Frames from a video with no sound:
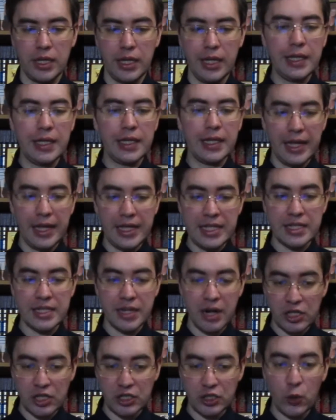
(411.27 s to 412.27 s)
Let's
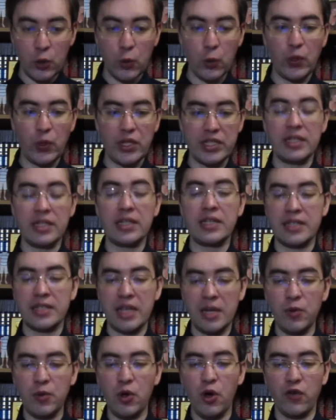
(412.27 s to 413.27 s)
start with an
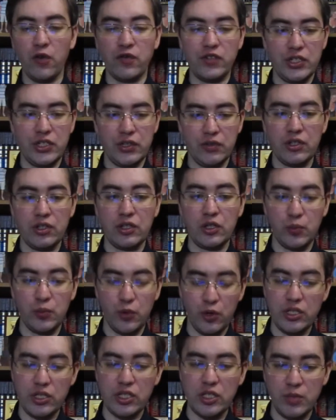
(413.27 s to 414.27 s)
example of direct reported
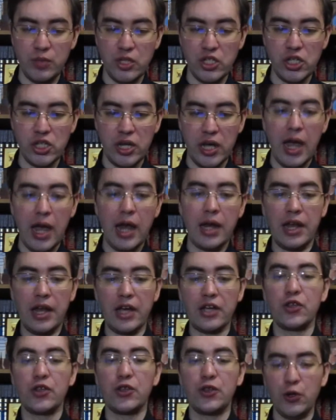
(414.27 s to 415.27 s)
speech
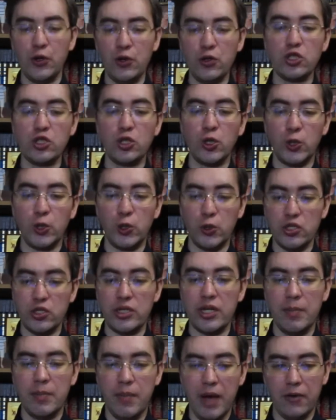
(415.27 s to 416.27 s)
like those used
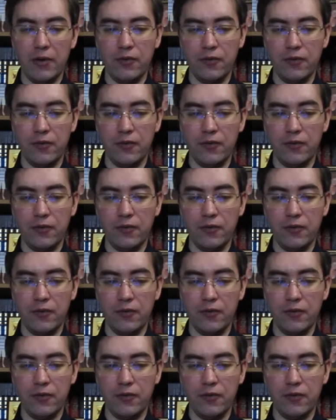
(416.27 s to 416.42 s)
above.